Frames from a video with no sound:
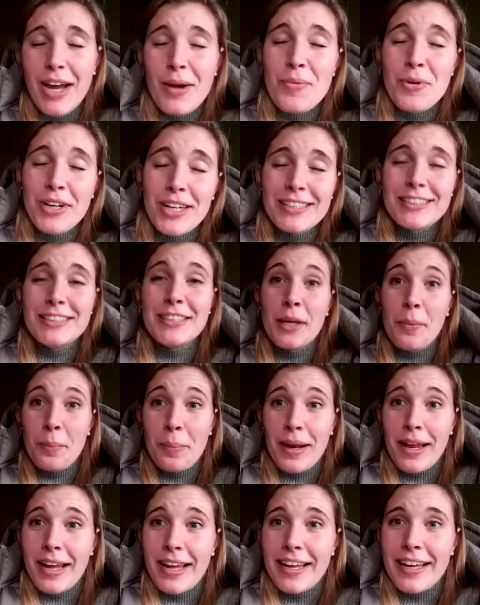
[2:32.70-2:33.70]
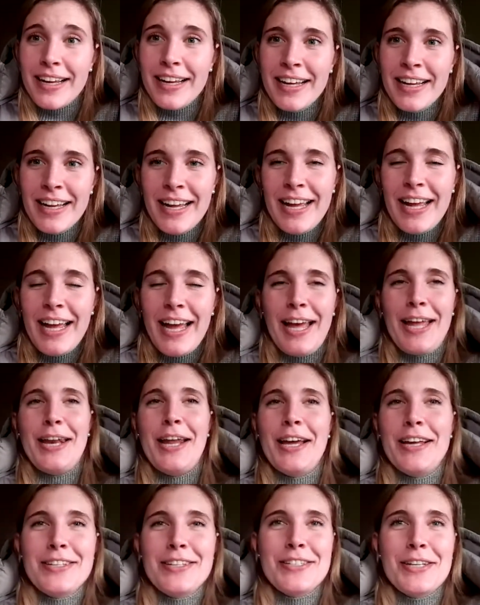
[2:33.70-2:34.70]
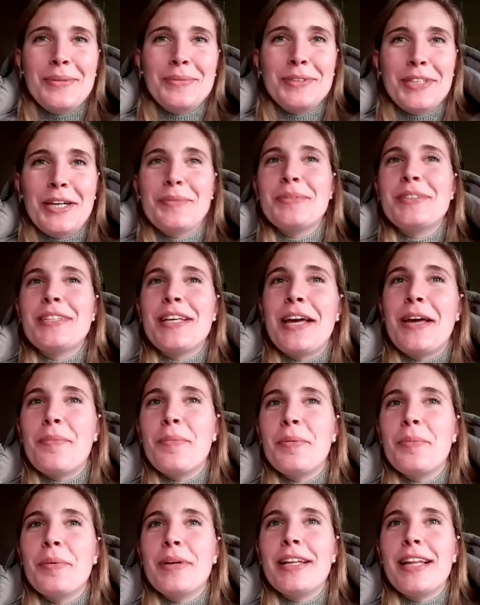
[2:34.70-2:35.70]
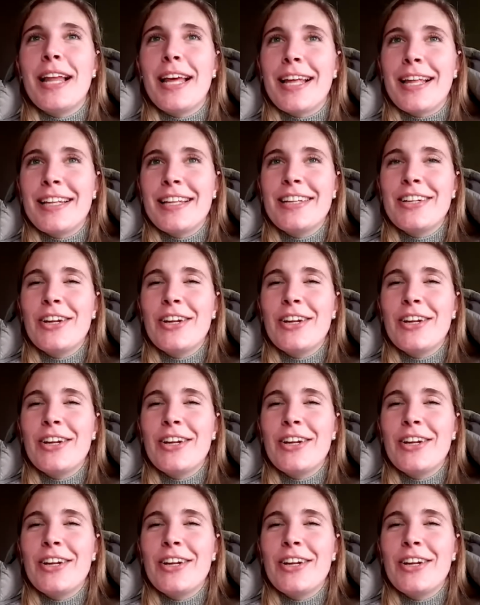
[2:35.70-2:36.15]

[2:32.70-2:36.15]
really a team player. And I sometimes am a bit like,